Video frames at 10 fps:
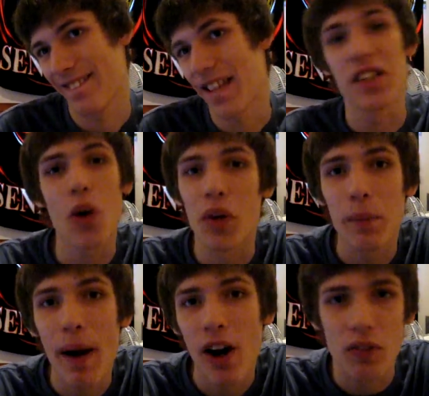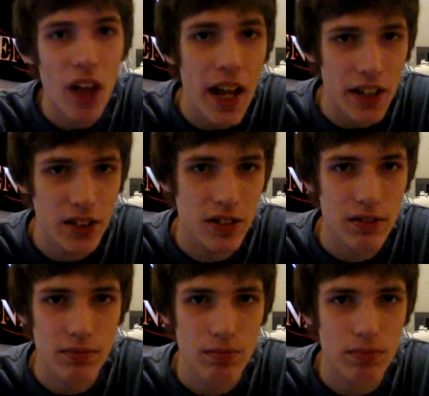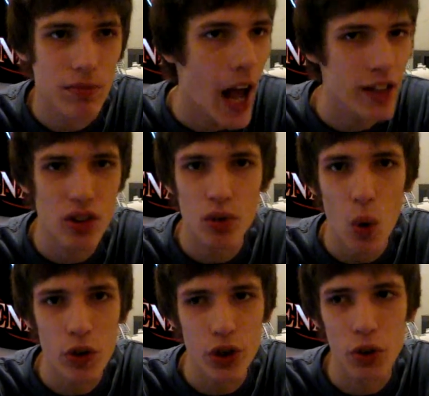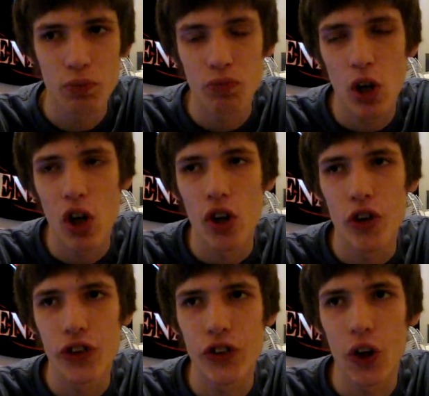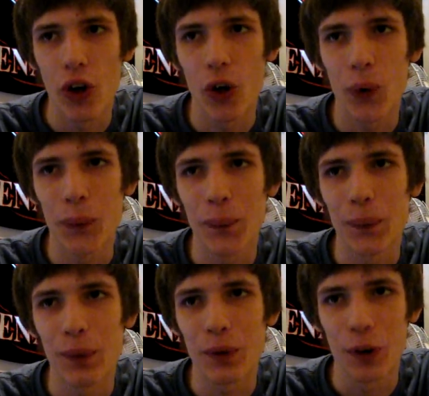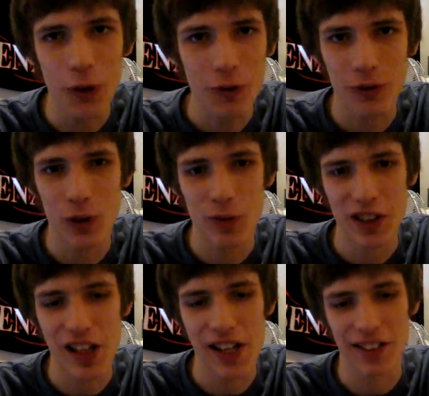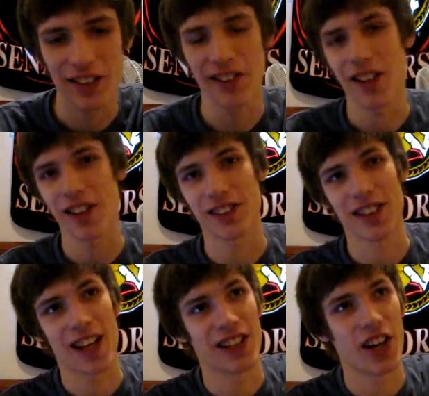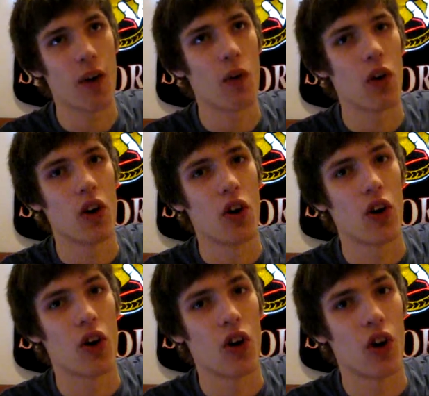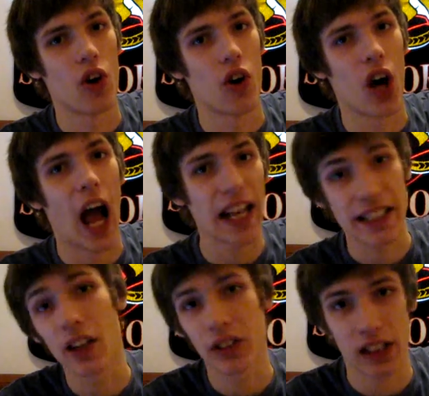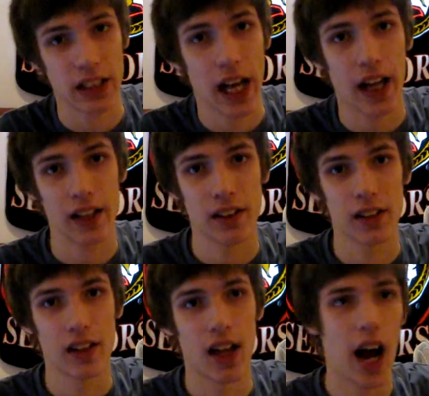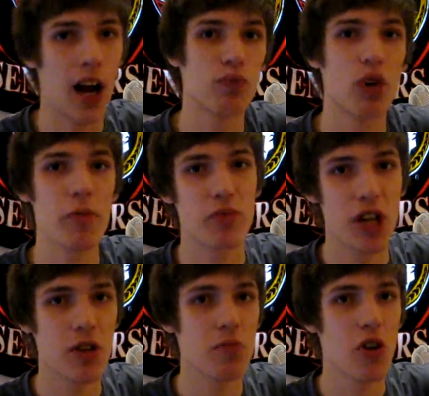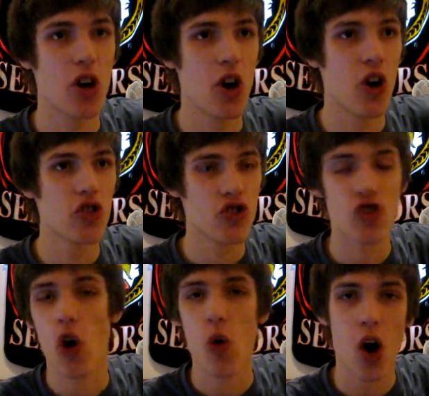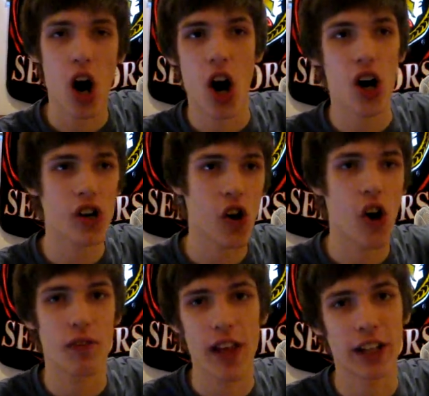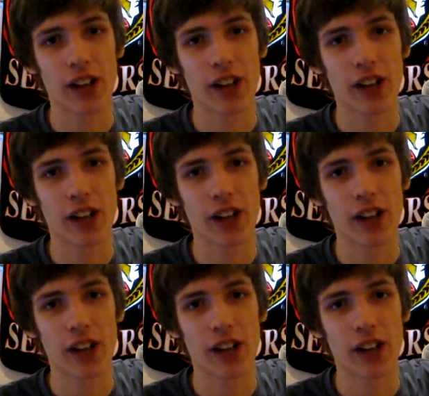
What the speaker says: it's only a pair of legs, has no torso. So Luffy mistakenly thinks that, you know, I killed this guy. I ripped him so hard off that